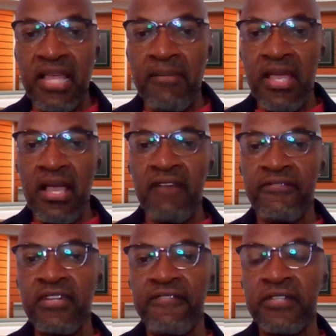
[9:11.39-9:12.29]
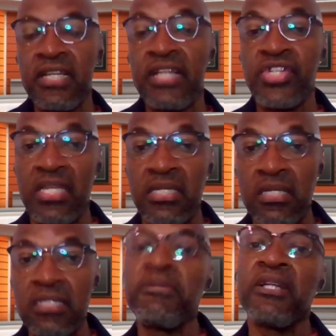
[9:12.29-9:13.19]
They may have different
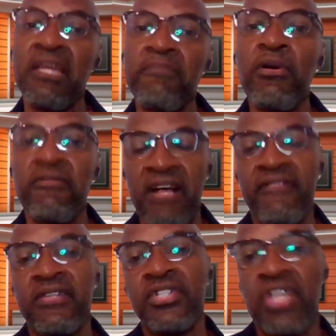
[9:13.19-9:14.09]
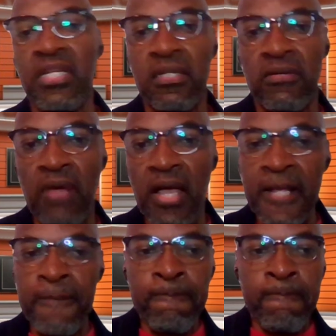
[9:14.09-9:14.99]
agendas, but they both have an agenda, right?